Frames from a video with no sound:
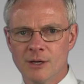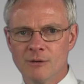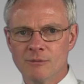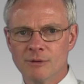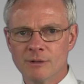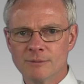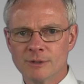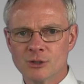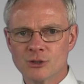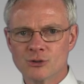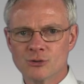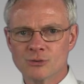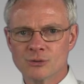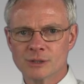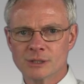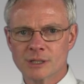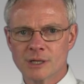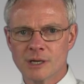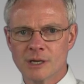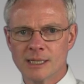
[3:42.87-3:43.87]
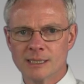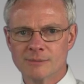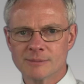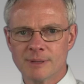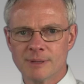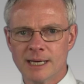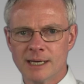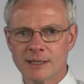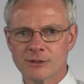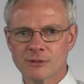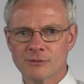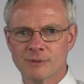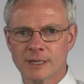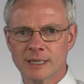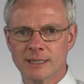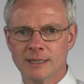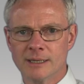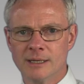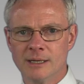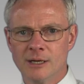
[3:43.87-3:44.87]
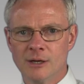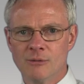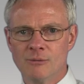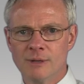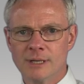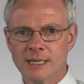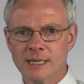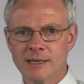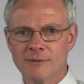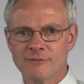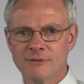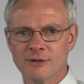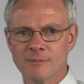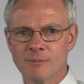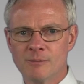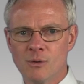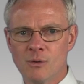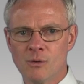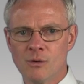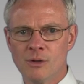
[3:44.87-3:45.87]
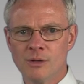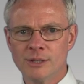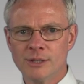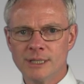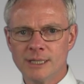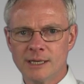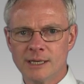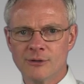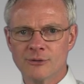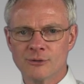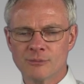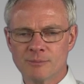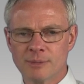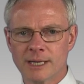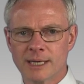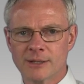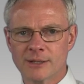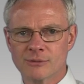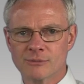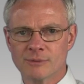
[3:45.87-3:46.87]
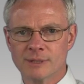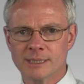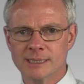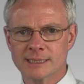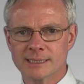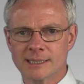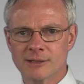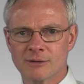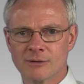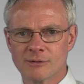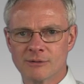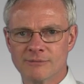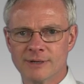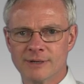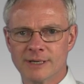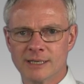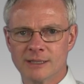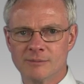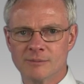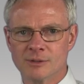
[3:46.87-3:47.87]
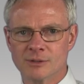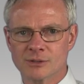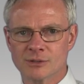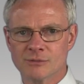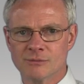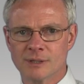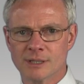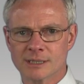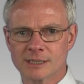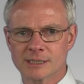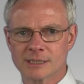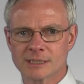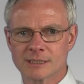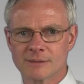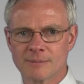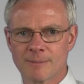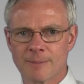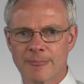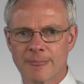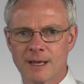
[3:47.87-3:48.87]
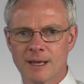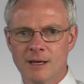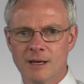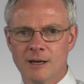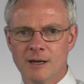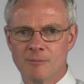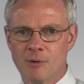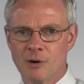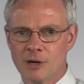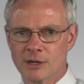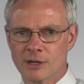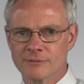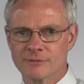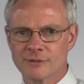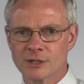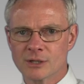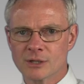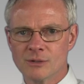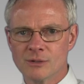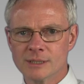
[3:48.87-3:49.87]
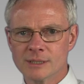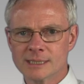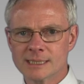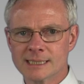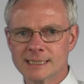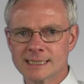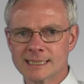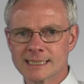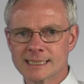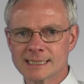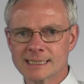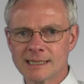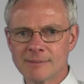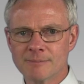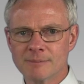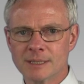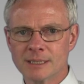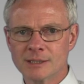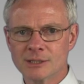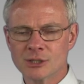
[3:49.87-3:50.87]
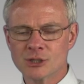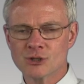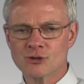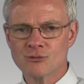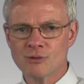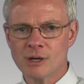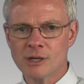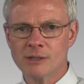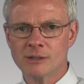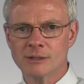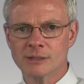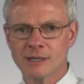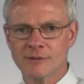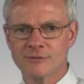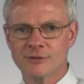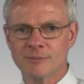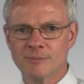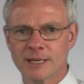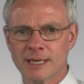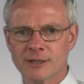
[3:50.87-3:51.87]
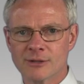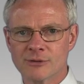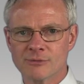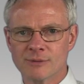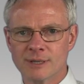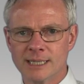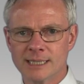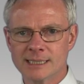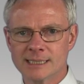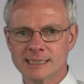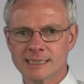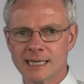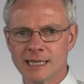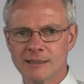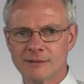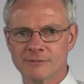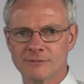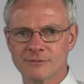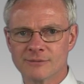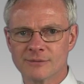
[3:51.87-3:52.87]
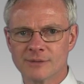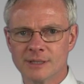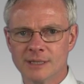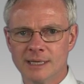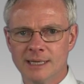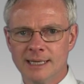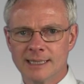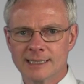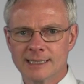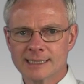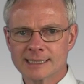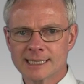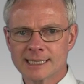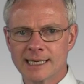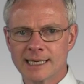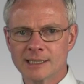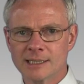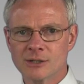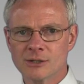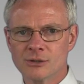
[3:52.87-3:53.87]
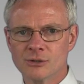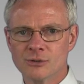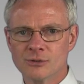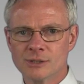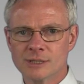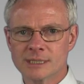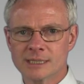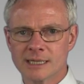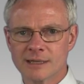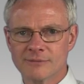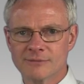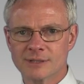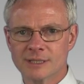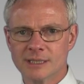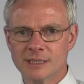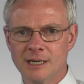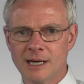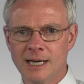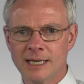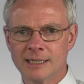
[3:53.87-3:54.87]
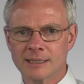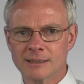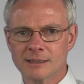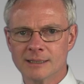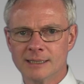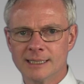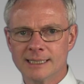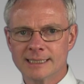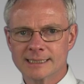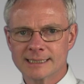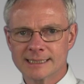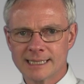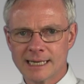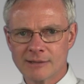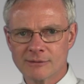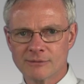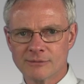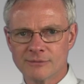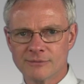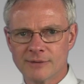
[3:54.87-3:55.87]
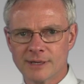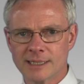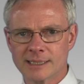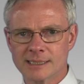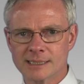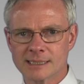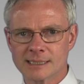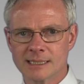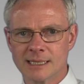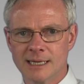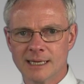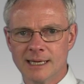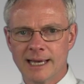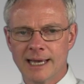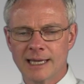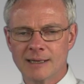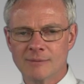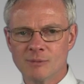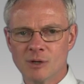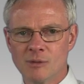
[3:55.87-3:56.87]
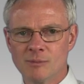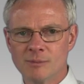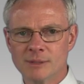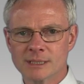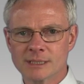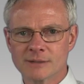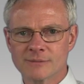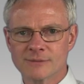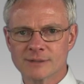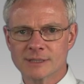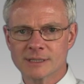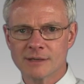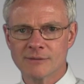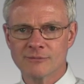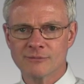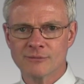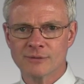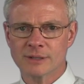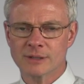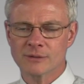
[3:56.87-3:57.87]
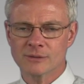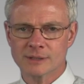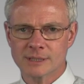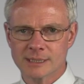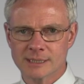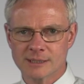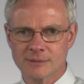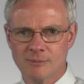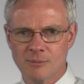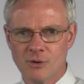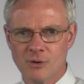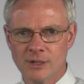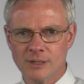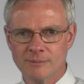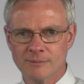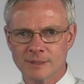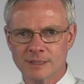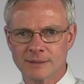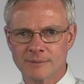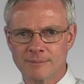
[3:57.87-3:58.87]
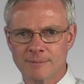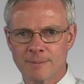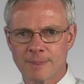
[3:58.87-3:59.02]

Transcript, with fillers: When we choose God's pathway, we give up all the other pathways that are available to us. Part of the cost is accepting the struggle of the pathway itself. This can include self denial, sacrifice, and moments of suffering or disappointment.